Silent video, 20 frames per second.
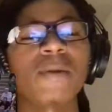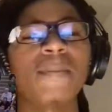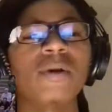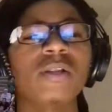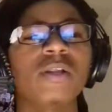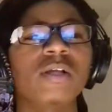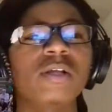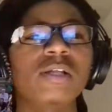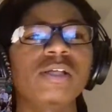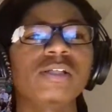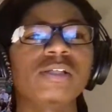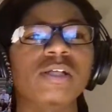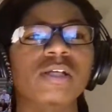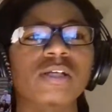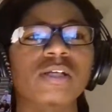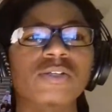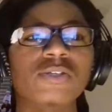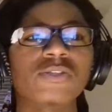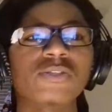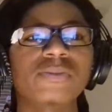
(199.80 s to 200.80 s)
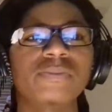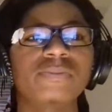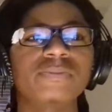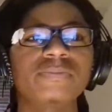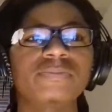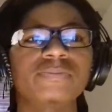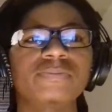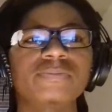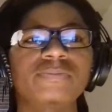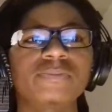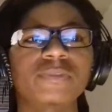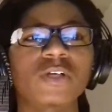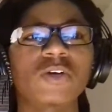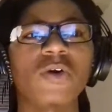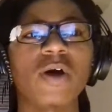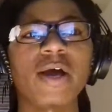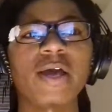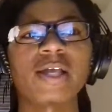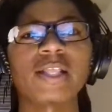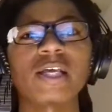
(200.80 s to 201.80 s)
a fuck about none of these niggas.
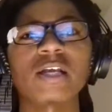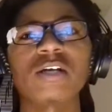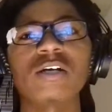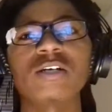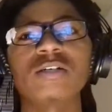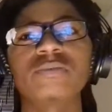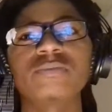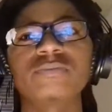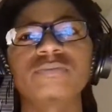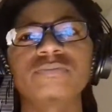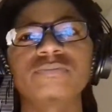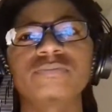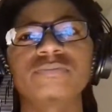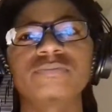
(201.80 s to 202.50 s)
Kawhi hit that hole.